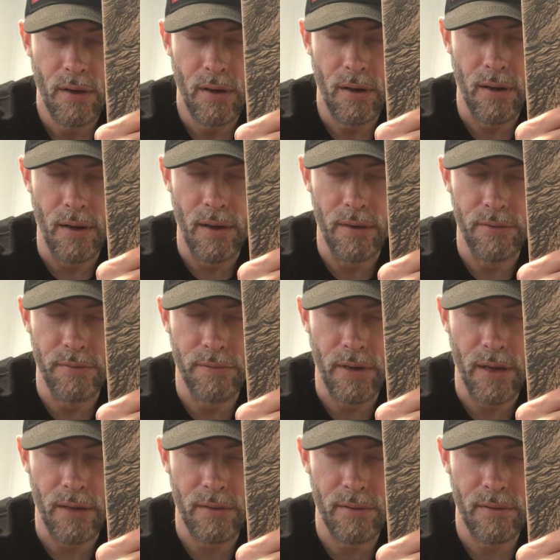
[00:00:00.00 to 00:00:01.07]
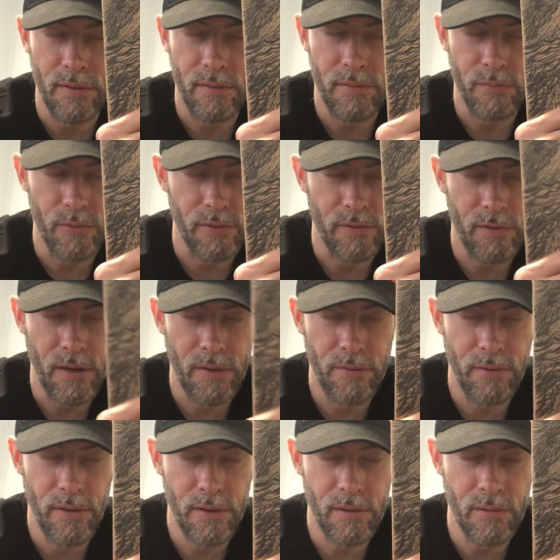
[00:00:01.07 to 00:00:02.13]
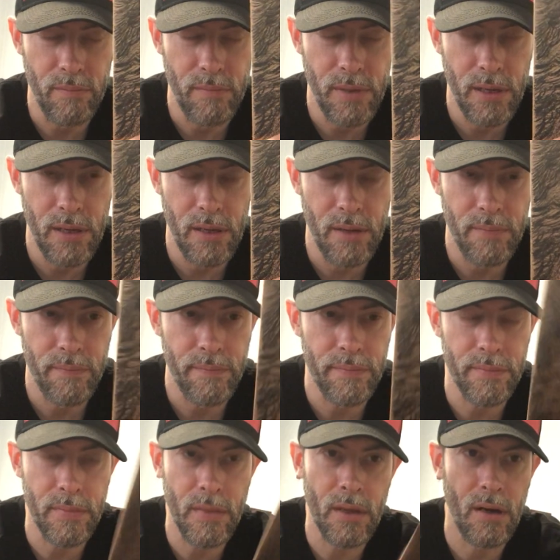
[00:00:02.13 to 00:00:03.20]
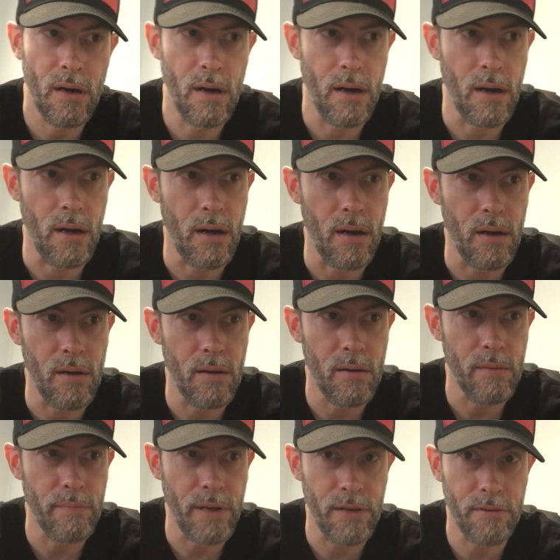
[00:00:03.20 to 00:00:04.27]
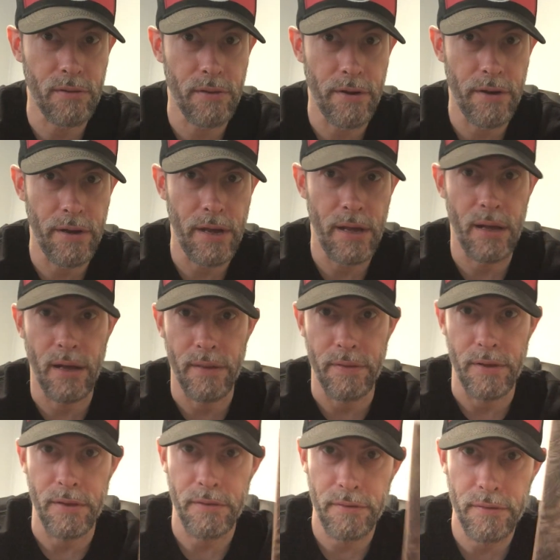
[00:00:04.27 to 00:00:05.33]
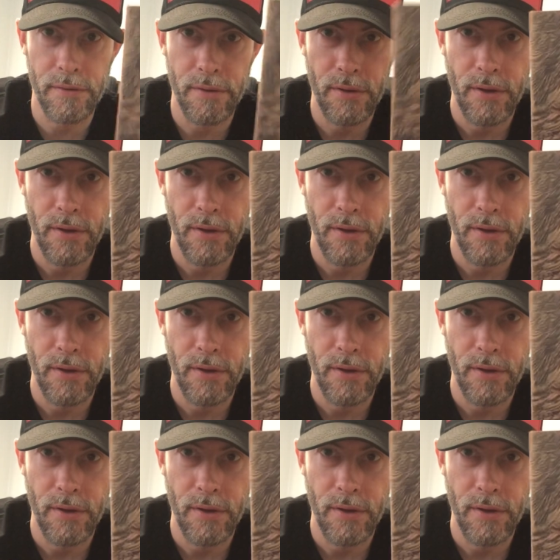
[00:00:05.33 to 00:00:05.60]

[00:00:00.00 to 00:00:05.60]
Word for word: Uh, you've got what sounds like to me uh, bass clarinet on this.